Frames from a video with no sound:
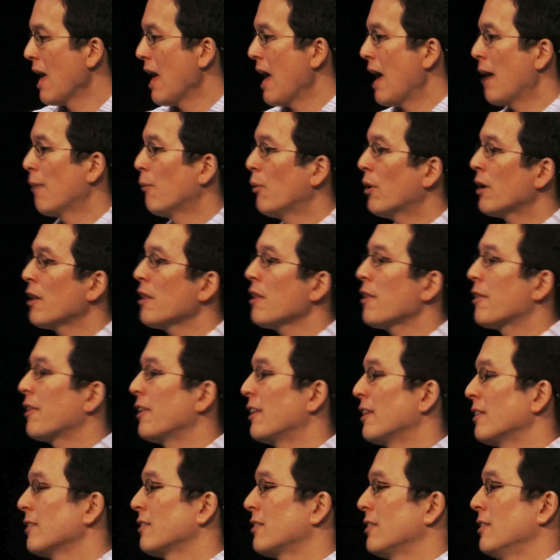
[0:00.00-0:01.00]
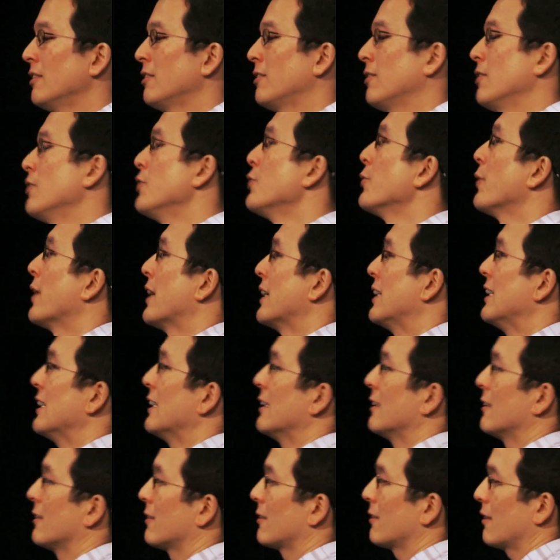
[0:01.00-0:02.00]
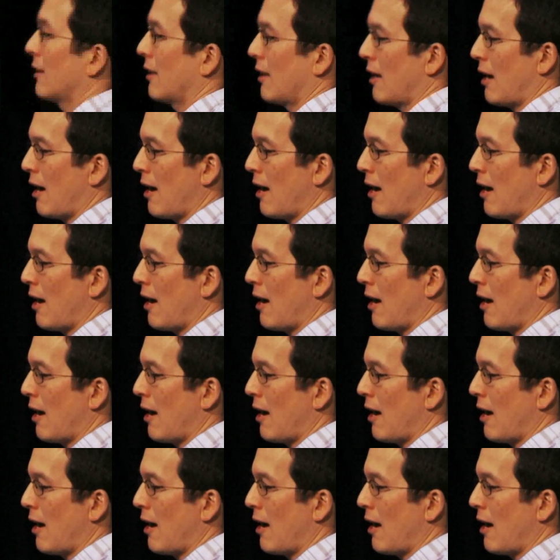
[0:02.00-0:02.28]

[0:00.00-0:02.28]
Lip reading: And one of the things is new ideas.